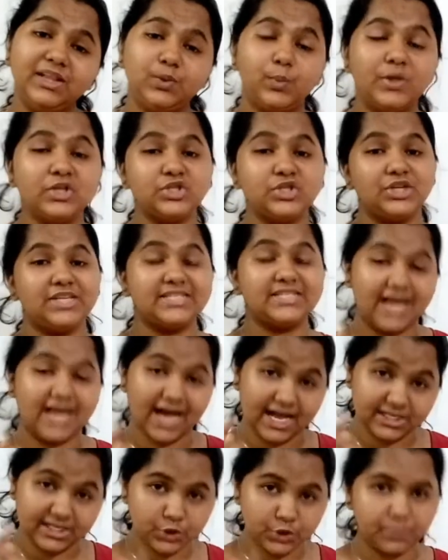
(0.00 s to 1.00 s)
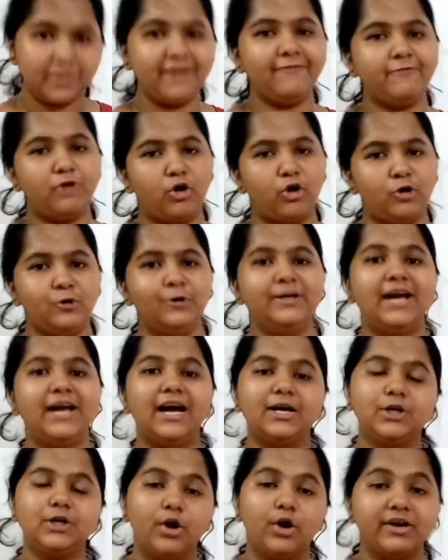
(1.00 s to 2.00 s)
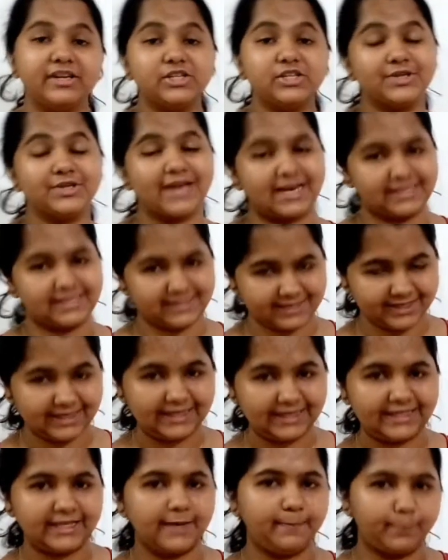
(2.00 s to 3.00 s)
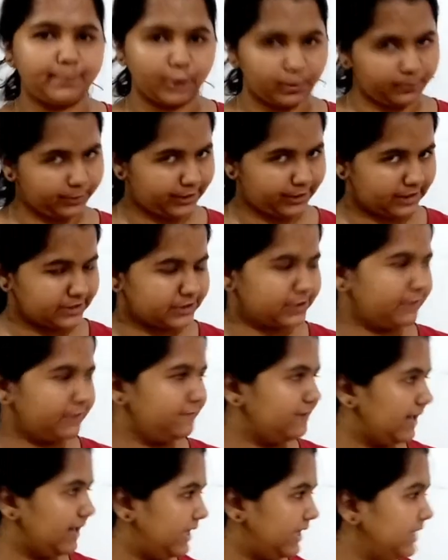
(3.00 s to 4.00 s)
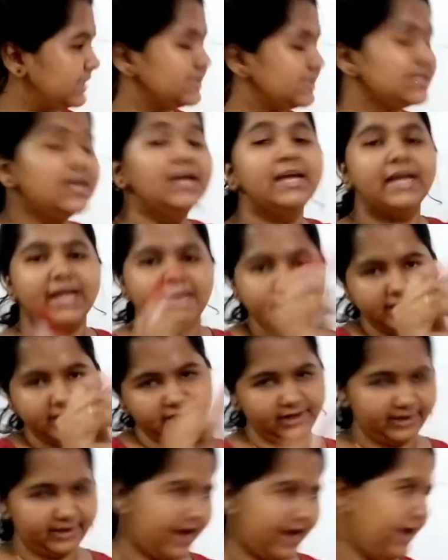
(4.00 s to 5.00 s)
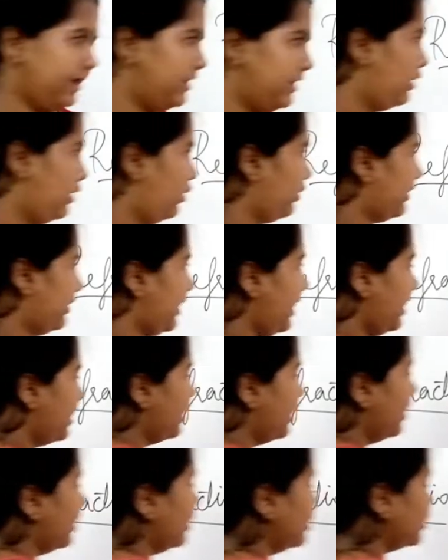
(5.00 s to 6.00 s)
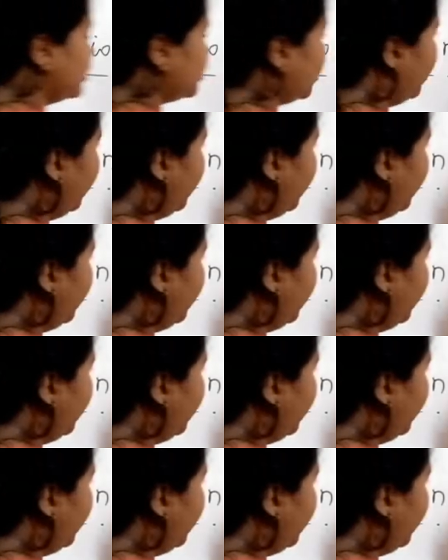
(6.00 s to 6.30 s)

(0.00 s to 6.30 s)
which it has to be followed according to rectilinear propagation of light in red. Okay. So